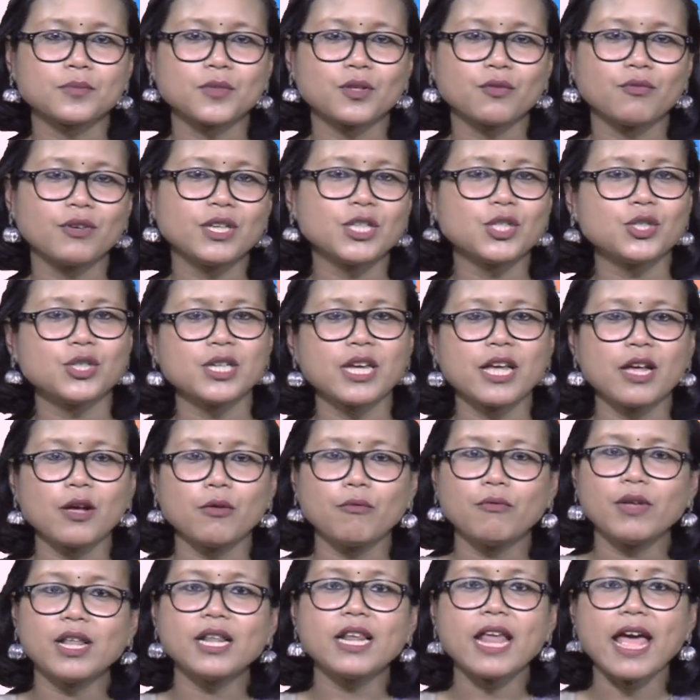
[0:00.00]
which
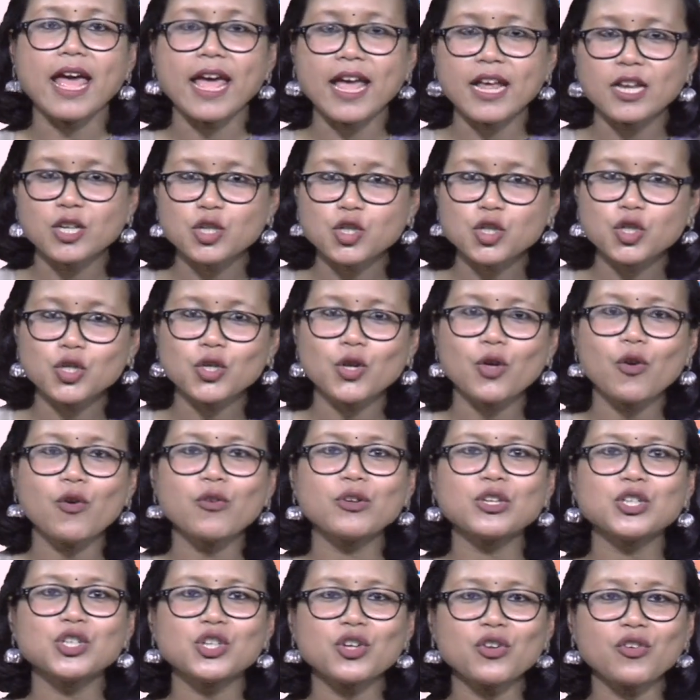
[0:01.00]
will ensure
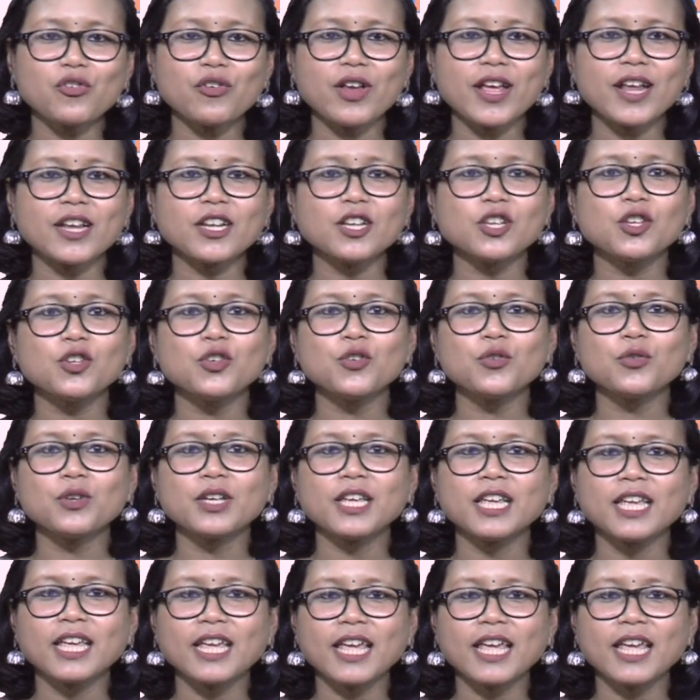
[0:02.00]
children to